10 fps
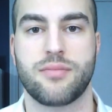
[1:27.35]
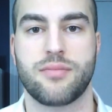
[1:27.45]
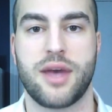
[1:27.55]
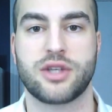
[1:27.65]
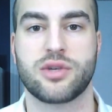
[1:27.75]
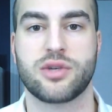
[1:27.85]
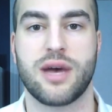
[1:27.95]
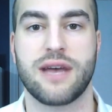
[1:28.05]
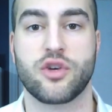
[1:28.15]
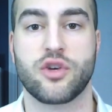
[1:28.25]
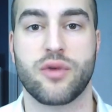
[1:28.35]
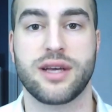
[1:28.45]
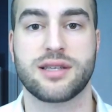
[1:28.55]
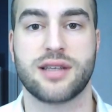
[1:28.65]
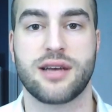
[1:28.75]
Patients who have urea
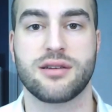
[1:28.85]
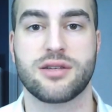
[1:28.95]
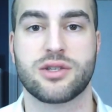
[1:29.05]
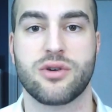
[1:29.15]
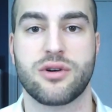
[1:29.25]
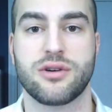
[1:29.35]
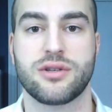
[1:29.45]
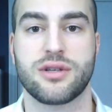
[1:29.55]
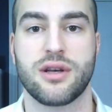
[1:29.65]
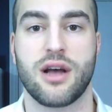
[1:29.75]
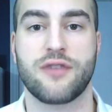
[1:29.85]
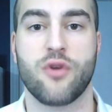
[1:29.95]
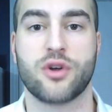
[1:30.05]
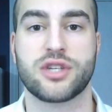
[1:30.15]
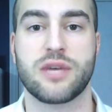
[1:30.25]
cycle disorders
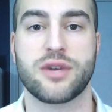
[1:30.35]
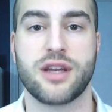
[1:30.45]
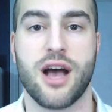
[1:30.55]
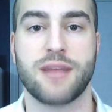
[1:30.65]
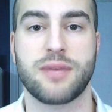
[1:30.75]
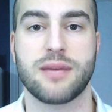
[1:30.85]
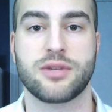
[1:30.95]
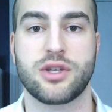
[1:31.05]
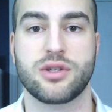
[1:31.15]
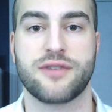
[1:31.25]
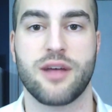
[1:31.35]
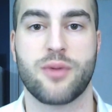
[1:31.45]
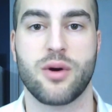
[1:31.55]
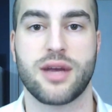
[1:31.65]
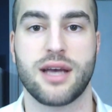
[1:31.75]
unfortunately would not be able to use
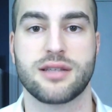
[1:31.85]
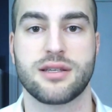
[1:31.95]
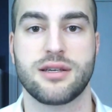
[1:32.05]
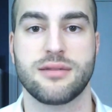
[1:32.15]
valproic acid.